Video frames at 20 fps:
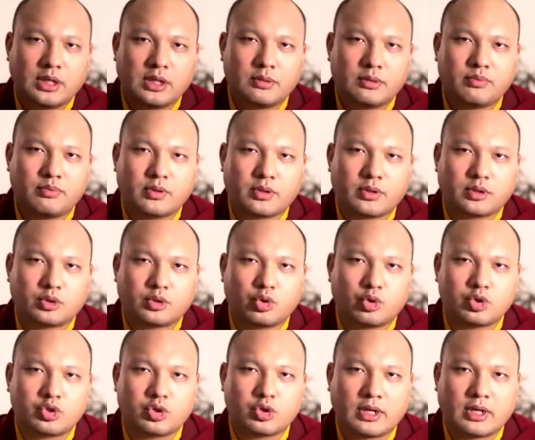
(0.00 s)
and he went
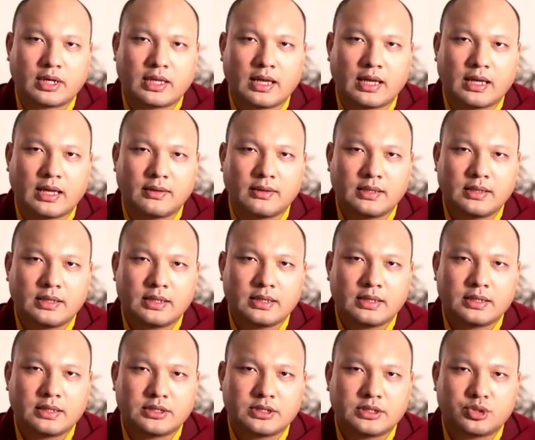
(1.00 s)
with his friend
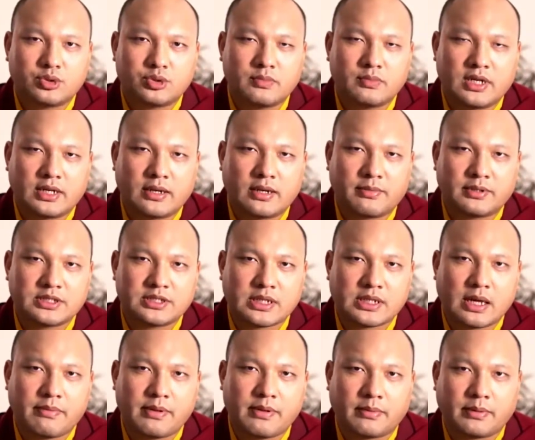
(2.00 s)
Gongchun to